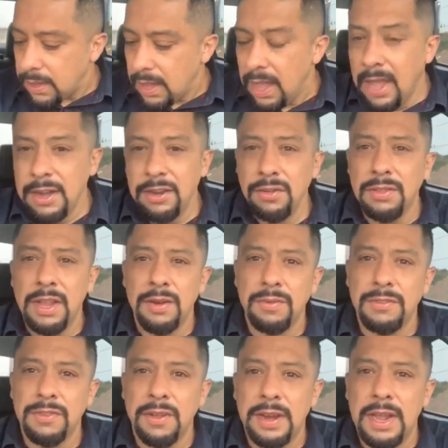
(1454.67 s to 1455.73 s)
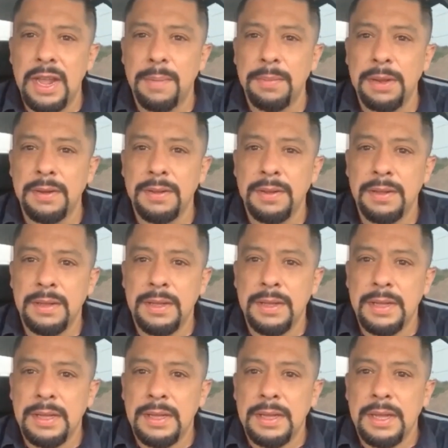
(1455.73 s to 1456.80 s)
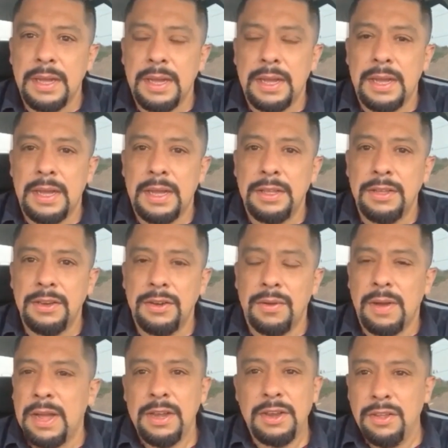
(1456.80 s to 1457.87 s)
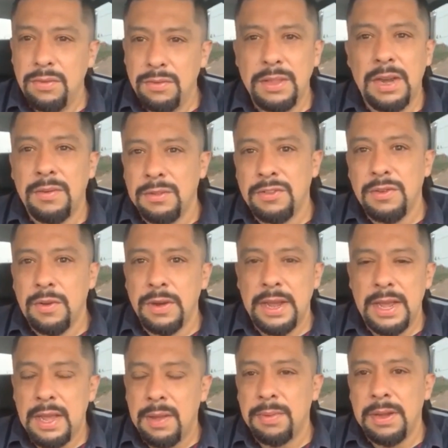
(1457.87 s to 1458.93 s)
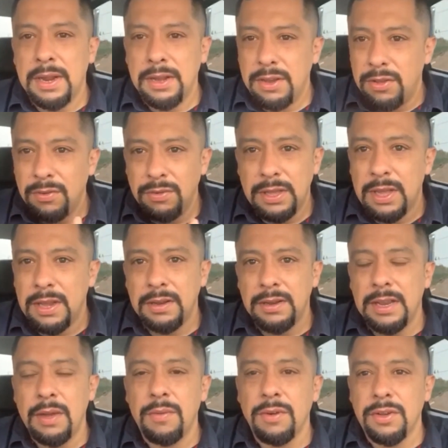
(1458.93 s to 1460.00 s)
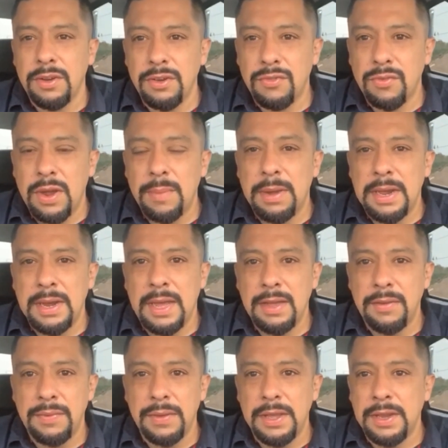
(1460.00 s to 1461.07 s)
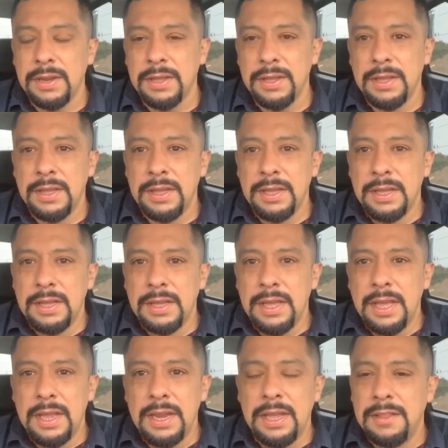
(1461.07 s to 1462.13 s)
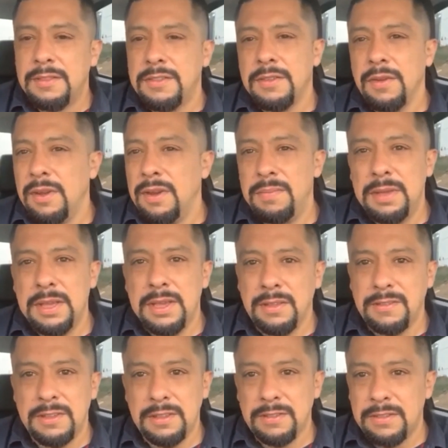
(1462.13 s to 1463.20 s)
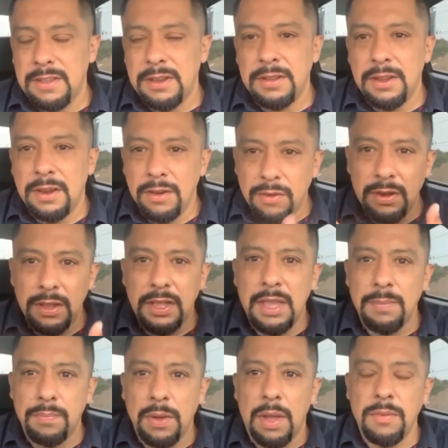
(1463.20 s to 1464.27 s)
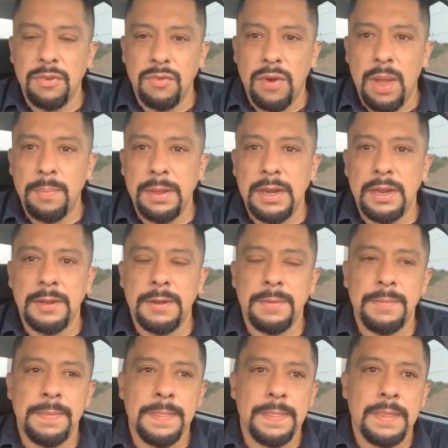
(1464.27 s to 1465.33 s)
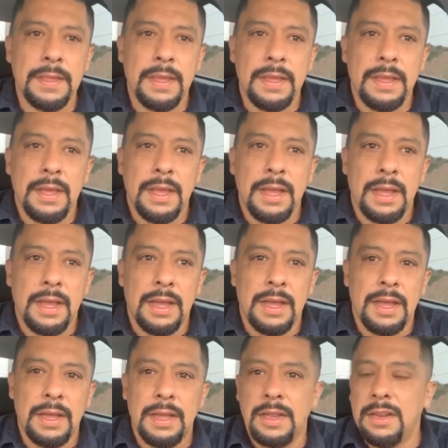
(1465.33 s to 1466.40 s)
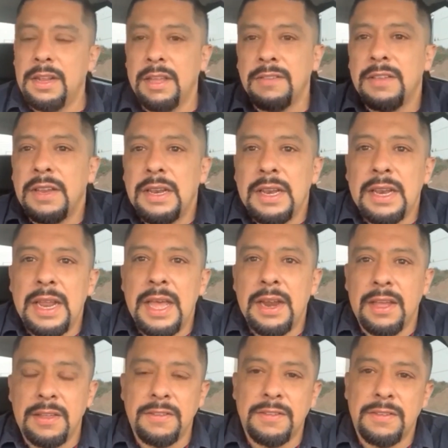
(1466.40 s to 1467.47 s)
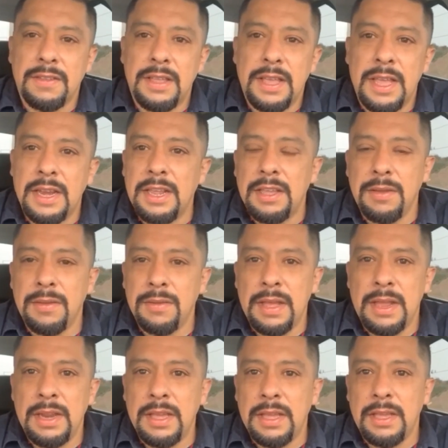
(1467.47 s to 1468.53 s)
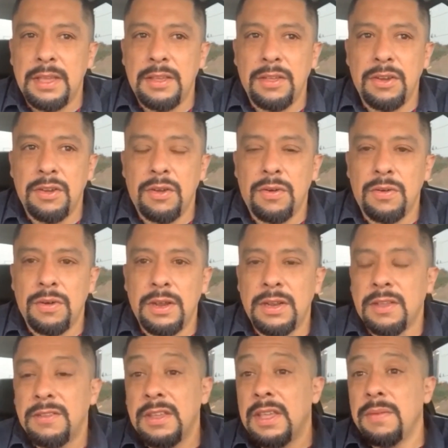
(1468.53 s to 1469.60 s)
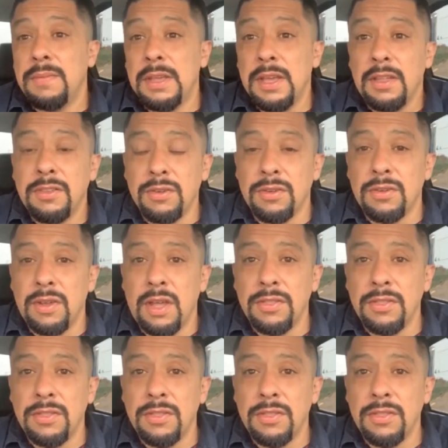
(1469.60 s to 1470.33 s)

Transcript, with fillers: I knew that it was going to happen. You know, I knew that it was going to happen. I knew that they were going to drop my live feed, and it's going to be consistent. They're going to keep on dropping it. It doesn't let us any, you know, it doesn't give me other